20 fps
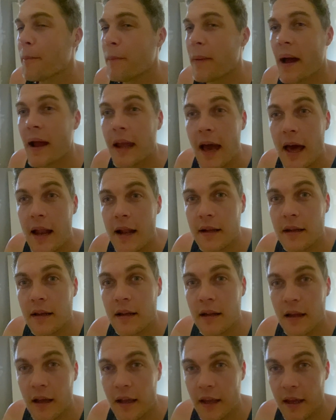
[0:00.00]
Back at it
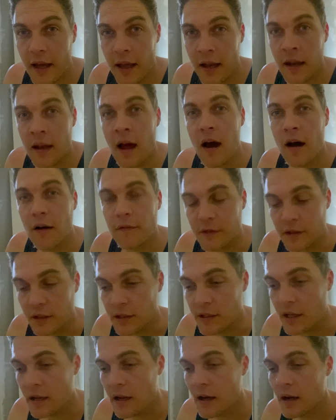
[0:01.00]
again after
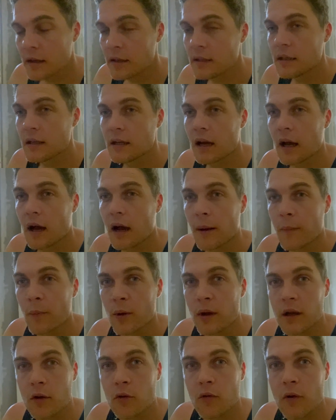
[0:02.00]
dinner.
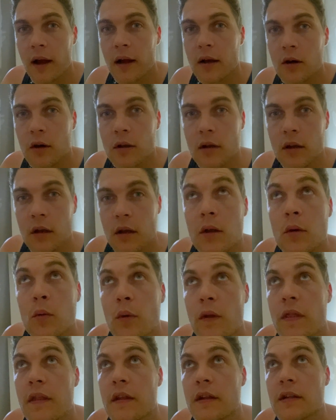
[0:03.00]
We're going to crack on
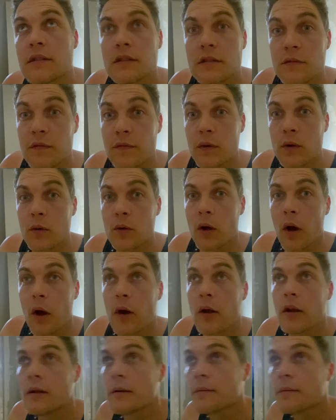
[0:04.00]
with this fill coat.